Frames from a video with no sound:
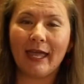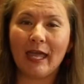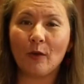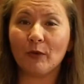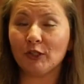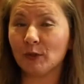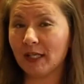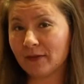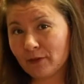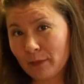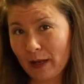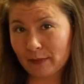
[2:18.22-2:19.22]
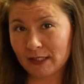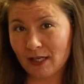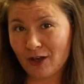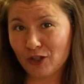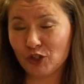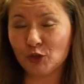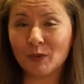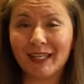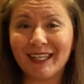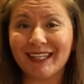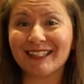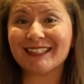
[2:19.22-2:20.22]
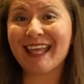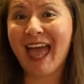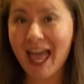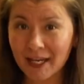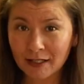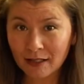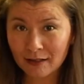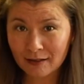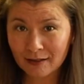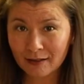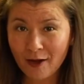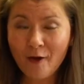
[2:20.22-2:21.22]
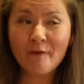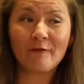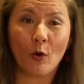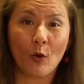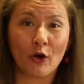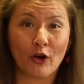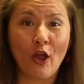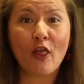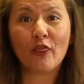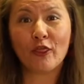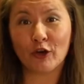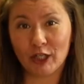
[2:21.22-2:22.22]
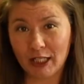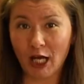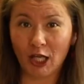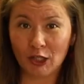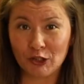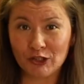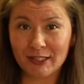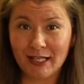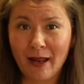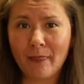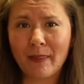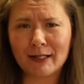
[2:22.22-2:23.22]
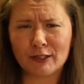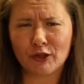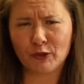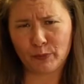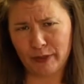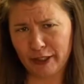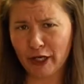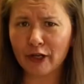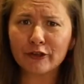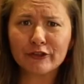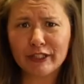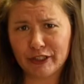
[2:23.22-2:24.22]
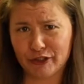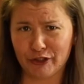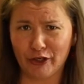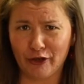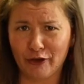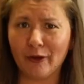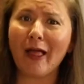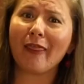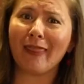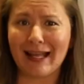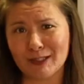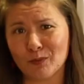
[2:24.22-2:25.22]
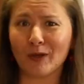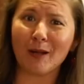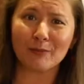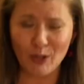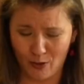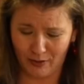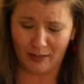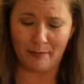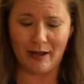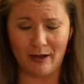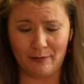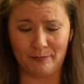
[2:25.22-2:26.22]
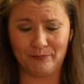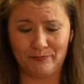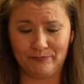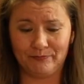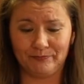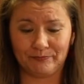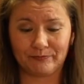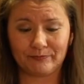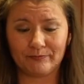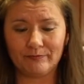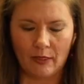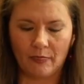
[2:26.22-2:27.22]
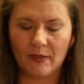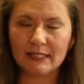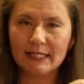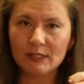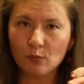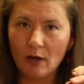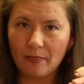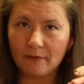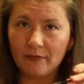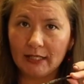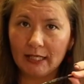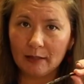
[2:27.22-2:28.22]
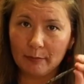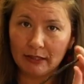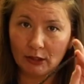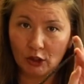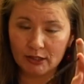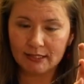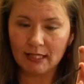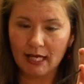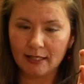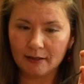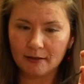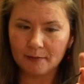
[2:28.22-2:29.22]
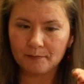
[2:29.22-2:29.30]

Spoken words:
and when you get it from Amazon, you can get 10 for $30. That's $3 each, y'all. That's what I'm talking about. This is what the vanilla bean looks like.